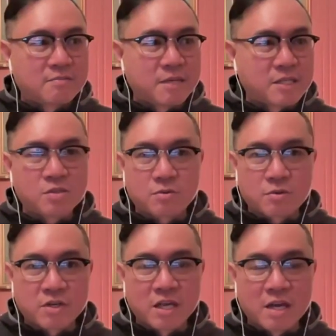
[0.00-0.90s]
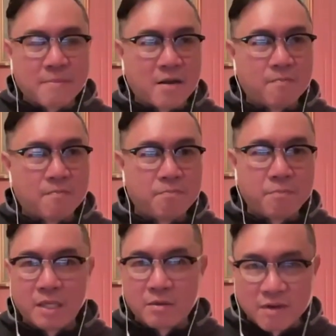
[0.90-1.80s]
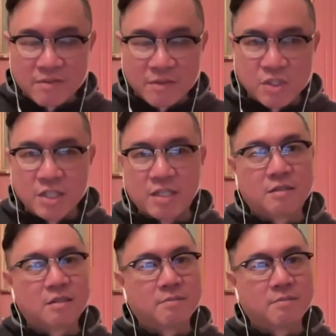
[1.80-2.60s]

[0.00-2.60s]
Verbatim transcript: my story about being a refugee,